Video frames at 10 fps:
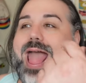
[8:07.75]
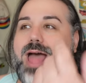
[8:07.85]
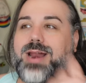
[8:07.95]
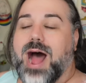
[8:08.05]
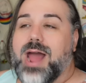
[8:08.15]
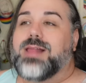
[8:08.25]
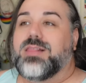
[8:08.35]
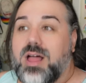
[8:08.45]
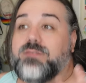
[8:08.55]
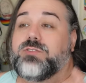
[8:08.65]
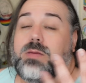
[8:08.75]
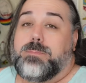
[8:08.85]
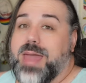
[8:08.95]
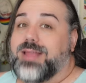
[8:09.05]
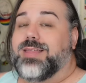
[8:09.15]
and I love to
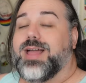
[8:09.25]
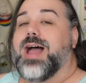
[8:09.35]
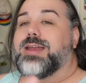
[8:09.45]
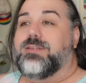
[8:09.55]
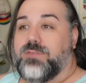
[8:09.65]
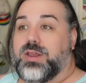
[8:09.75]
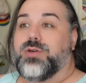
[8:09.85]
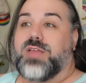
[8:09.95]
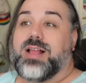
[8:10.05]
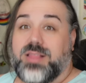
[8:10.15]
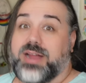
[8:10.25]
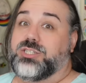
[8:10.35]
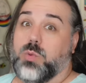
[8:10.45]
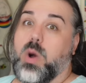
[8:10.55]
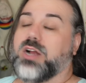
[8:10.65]
make the kind of videos I like
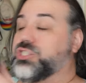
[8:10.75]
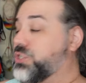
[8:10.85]
to watch.